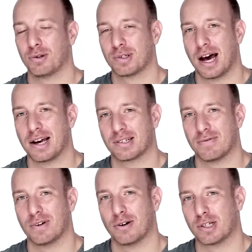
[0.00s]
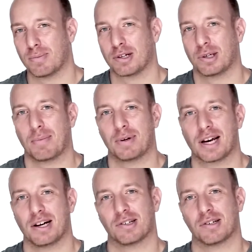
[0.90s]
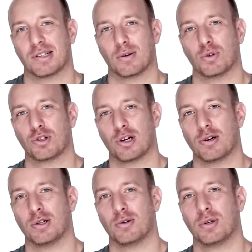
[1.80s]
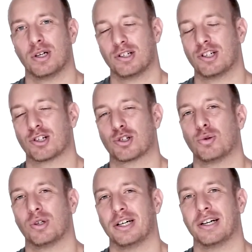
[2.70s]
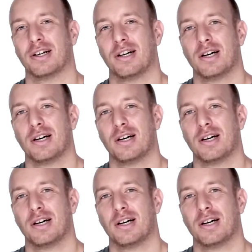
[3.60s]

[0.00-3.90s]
it also has some very special applications that we'll show you just shortly.